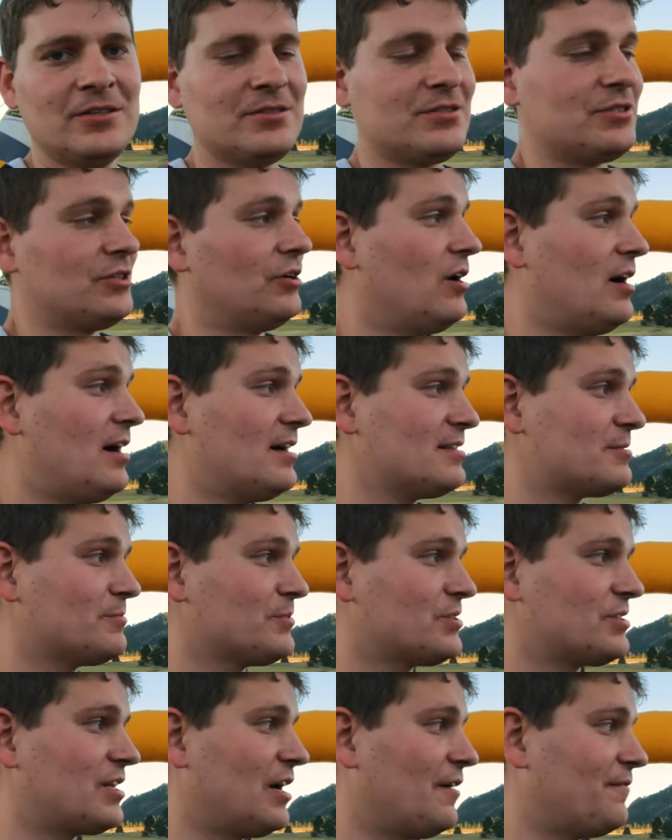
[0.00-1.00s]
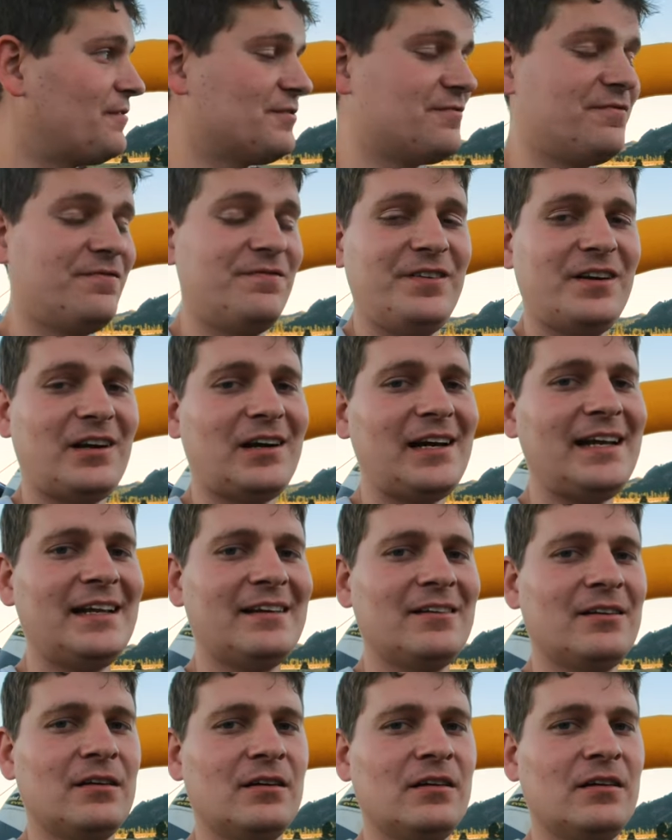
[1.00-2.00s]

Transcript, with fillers: So awesome stuff. It's very